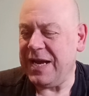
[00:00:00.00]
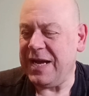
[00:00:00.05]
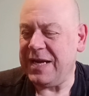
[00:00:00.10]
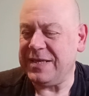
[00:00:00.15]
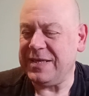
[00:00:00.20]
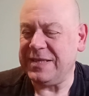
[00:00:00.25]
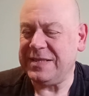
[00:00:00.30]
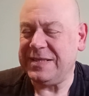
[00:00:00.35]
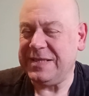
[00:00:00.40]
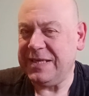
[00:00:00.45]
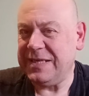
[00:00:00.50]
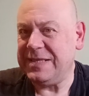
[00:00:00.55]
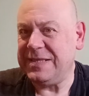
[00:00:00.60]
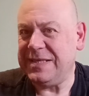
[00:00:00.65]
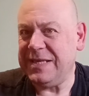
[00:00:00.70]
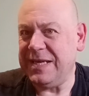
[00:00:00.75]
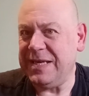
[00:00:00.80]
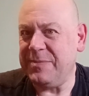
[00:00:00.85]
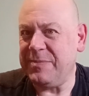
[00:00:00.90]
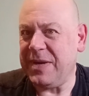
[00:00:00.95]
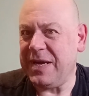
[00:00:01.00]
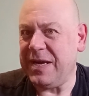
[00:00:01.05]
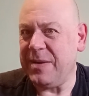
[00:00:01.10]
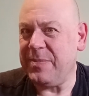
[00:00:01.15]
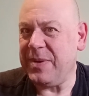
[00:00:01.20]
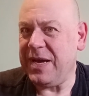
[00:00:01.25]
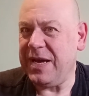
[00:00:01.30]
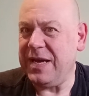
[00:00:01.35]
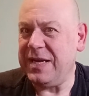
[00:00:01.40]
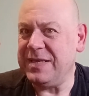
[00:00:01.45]
had a 16
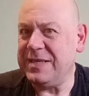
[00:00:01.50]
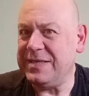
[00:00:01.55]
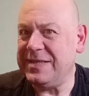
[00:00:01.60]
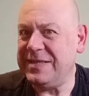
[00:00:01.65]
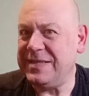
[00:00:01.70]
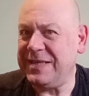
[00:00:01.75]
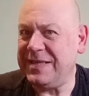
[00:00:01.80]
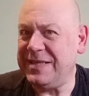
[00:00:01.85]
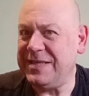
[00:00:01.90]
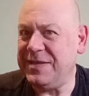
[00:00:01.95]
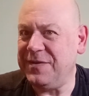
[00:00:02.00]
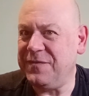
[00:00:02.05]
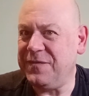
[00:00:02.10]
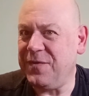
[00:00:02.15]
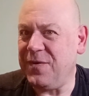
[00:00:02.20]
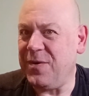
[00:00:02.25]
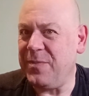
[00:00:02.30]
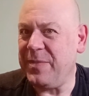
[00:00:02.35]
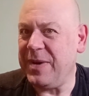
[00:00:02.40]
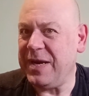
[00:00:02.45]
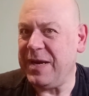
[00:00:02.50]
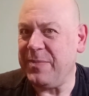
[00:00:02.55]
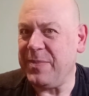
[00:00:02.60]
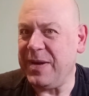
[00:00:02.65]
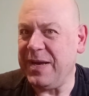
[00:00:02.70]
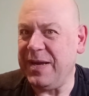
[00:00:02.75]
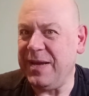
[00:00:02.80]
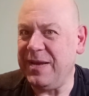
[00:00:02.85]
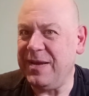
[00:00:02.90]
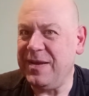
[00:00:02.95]
megabyte and a 64
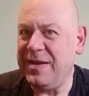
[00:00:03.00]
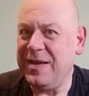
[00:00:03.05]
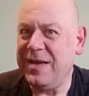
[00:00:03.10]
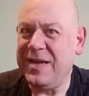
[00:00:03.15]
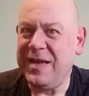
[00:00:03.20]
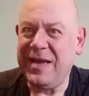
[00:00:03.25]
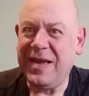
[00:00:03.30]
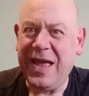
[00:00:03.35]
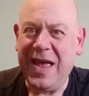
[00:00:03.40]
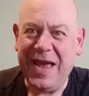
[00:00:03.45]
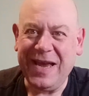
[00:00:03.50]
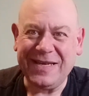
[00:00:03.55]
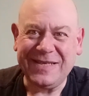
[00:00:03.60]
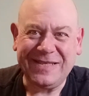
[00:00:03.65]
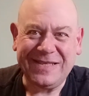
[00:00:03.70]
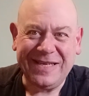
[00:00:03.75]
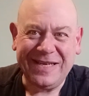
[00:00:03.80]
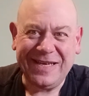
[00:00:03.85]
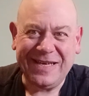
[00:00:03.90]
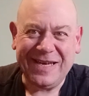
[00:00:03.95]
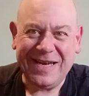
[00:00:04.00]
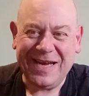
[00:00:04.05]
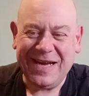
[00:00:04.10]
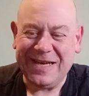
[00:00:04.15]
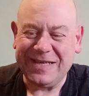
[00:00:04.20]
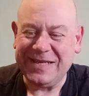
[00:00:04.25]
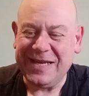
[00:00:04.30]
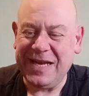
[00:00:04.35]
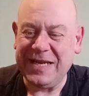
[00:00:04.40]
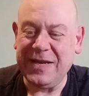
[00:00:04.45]
megabyte XD
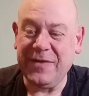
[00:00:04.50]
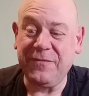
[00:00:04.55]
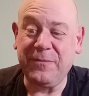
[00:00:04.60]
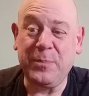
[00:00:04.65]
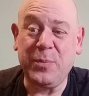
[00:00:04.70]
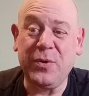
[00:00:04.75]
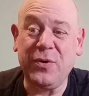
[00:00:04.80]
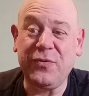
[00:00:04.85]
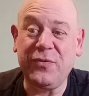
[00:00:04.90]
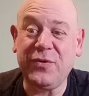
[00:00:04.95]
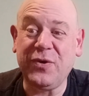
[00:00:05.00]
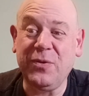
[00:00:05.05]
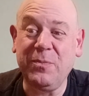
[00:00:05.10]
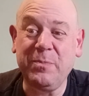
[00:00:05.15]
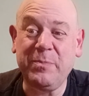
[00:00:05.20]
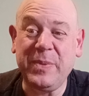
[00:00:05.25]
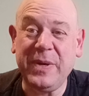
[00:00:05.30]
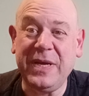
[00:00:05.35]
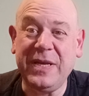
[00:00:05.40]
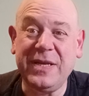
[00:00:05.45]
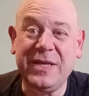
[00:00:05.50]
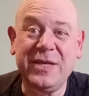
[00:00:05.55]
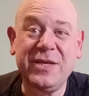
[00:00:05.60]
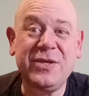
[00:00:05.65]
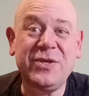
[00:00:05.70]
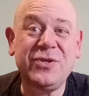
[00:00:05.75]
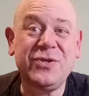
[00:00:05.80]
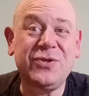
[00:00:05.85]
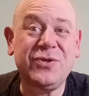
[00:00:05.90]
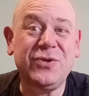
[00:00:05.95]
card and they've both been
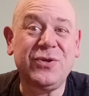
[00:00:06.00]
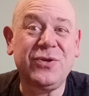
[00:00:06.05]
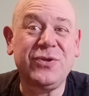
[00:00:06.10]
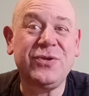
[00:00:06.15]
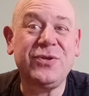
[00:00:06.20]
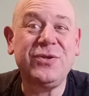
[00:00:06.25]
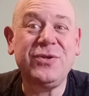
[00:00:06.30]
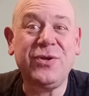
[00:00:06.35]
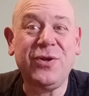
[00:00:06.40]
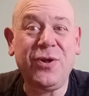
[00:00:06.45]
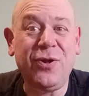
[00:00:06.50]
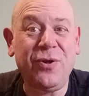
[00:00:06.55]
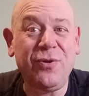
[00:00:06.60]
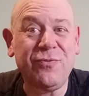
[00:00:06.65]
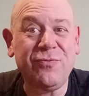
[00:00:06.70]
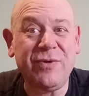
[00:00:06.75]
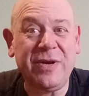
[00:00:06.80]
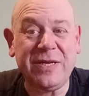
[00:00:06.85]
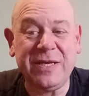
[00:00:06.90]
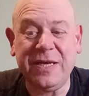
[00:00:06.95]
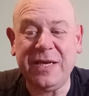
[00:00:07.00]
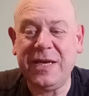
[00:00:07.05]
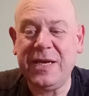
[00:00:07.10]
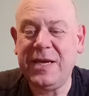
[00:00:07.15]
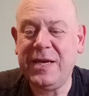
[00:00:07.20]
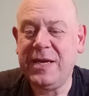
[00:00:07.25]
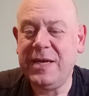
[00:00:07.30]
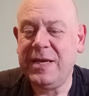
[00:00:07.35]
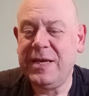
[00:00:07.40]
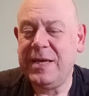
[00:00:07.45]
sold already.
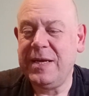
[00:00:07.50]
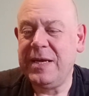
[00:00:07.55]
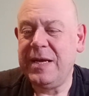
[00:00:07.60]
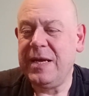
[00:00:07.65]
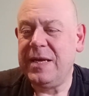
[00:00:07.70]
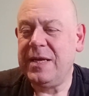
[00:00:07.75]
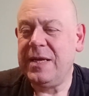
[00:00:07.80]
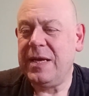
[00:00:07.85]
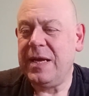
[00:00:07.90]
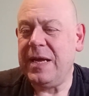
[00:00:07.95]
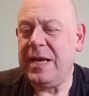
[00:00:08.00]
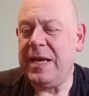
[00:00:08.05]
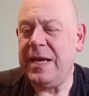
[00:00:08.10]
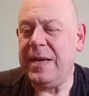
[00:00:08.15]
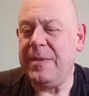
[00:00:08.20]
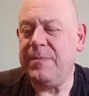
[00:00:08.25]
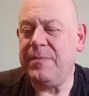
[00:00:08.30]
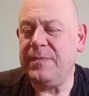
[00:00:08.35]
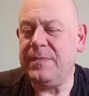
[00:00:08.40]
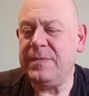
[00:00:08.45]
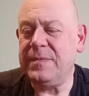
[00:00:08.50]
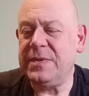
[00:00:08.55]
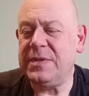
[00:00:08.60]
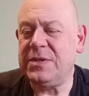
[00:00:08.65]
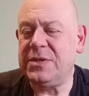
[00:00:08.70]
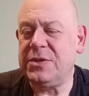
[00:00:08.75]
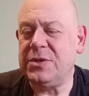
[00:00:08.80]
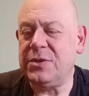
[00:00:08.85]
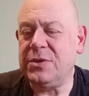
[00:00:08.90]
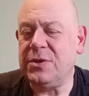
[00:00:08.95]
Um,
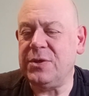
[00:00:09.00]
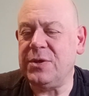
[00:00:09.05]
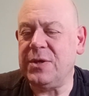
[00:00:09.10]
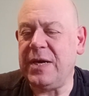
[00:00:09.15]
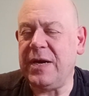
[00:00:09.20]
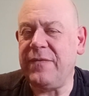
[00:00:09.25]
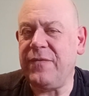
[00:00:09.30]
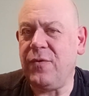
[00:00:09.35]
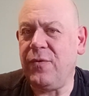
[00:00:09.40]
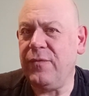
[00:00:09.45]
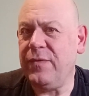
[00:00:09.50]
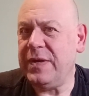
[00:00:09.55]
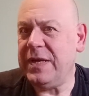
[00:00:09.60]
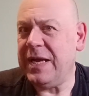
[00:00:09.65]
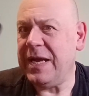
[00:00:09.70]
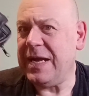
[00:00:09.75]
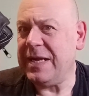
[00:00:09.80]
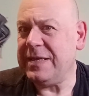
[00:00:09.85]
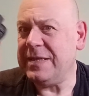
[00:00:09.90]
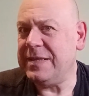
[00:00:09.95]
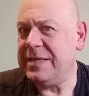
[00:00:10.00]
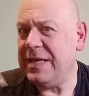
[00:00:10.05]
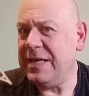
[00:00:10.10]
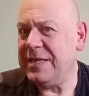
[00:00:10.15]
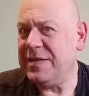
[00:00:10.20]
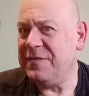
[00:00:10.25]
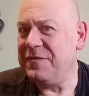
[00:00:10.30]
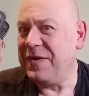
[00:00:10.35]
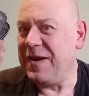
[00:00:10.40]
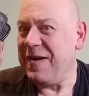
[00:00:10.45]
so I've already had
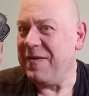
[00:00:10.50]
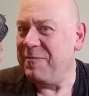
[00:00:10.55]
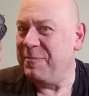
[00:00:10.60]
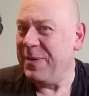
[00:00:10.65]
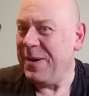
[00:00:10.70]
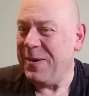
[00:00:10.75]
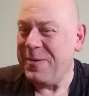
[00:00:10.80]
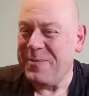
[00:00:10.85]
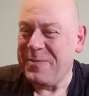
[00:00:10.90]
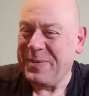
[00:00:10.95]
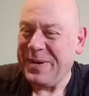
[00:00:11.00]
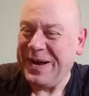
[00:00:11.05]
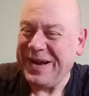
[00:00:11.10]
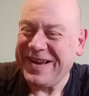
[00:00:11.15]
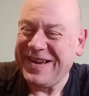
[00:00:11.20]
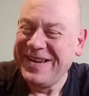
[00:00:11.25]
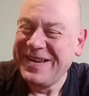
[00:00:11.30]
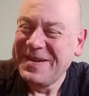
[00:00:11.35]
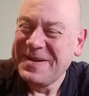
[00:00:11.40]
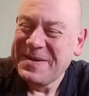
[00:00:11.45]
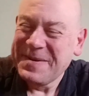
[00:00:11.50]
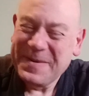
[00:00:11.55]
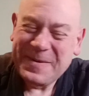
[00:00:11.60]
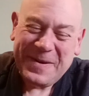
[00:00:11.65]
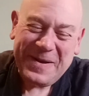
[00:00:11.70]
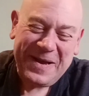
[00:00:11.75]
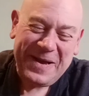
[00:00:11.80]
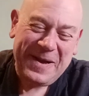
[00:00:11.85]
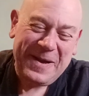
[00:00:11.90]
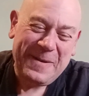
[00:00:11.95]
£35 back.
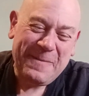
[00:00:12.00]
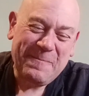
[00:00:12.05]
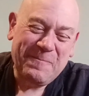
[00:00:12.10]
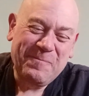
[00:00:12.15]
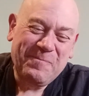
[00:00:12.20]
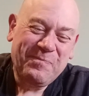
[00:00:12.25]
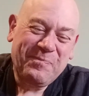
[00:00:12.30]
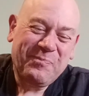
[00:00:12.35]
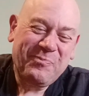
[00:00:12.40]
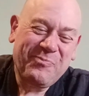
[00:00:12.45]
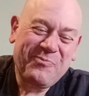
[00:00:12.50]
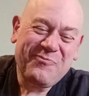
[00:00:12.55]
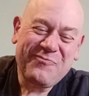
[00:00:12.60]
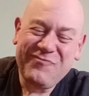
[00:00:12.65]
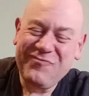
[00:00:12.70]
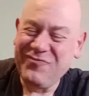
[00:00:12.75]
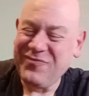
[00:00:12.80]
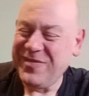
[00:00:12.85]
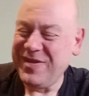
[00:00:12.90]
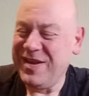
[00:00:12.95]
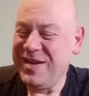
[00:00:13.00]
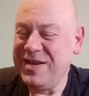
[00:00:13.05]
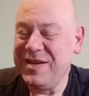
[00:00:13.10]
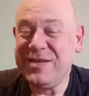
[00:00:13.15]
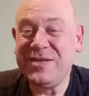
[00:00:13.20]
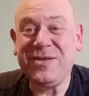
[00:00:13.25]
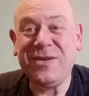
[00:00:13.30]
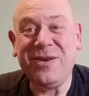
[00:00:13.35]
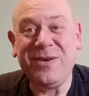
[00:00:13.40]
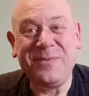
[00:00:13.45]
Um,
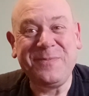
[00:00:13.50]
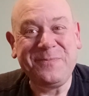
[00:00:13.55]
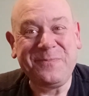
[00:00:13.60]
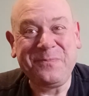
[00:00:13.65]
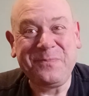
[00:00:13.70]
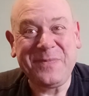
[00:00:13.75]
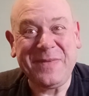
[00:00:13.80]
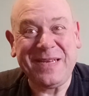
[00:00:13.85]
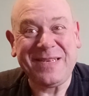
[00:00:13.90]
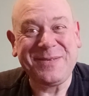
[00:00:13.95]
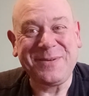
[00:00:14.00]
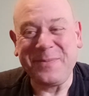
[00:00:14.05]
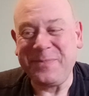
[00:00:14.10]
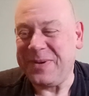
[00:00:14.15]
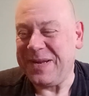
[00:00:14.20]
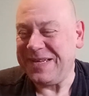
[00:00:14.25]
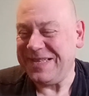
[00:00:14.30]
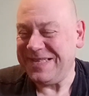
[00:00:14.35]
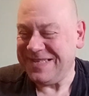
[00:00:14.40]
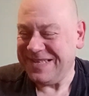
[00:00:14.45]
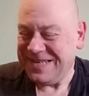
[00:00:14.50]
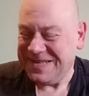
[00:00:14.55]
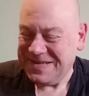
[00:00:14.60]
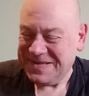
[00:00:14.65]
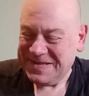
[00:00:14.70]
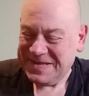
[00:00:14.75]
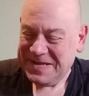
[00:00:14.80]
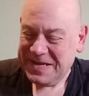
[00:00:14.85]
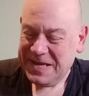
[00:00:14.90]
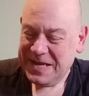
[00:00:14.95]
so that's not bad, is it?
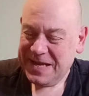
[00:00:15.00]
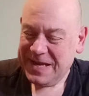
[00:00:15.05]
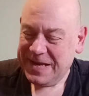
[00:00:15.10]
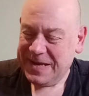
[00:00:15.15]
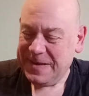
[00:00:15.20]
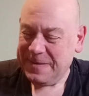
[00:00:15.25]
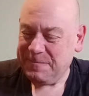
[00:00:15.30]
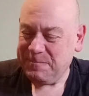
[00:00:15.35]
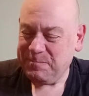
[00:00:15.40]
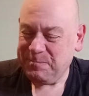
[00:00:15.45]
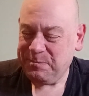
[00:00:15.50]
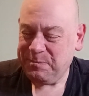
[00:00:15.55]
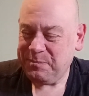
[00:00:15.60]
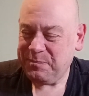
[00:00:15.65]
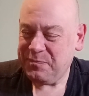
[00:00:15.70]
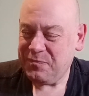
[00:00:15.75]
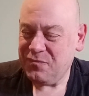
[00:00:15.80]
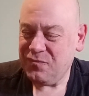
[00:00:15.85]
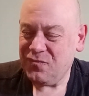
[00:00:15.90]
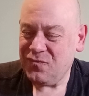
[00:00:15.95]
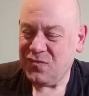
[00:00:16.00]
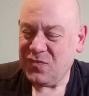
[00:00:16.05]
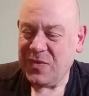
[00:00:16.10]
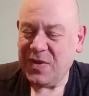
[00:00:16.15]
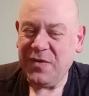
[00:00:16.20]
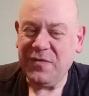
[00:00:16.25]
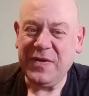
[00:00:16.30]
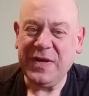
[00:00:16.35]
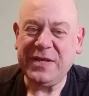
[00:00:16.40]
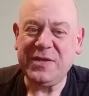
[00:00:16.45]
Um,
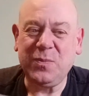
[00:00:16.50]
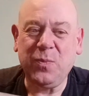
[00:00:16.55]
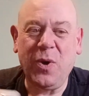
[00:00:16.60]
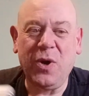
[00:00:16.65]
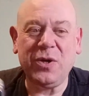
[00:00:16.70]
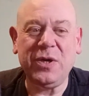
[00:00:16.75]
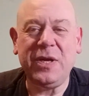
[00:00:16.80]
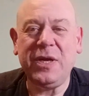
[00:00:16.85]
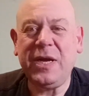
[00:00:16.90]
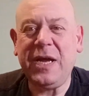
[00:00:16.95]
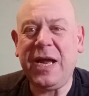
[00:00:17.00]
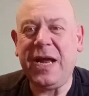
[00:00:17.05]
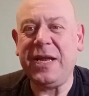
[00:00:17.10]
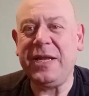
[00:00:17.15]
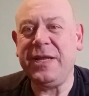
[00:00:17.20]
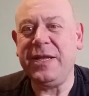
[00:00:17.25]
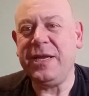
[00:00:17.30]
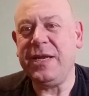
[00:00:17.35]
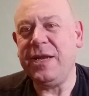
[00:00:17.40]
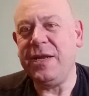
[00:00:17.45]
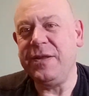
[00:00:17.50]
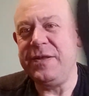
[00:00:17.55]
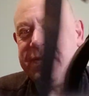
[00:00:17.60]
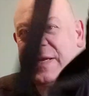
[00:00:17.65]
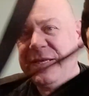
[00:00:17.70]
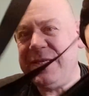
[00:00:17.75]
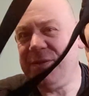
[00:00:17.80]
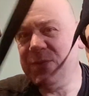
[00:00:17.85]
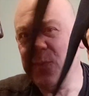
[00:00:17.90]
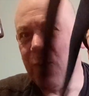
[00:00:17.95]
this one and this